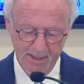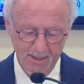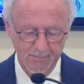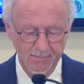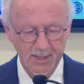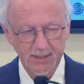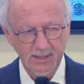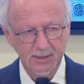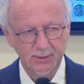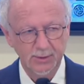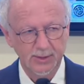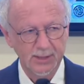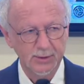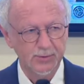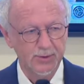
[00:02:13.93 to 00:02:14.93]
Many
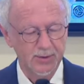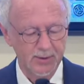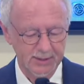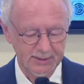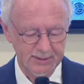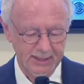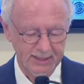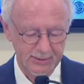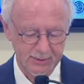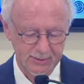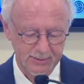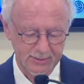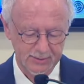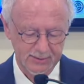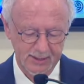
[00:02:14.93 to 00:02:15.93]
international
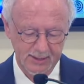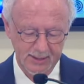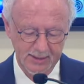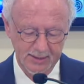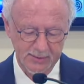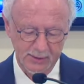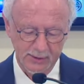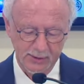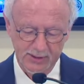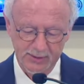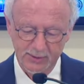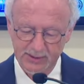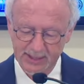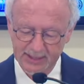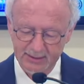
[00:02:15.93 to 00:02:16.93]
organizations, such as
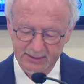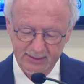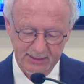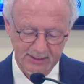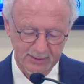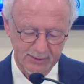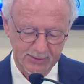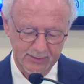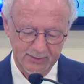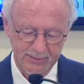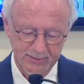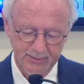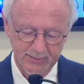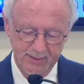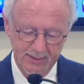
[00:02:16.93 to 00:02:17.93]
United
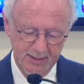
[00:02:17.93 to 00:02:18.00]
Nations,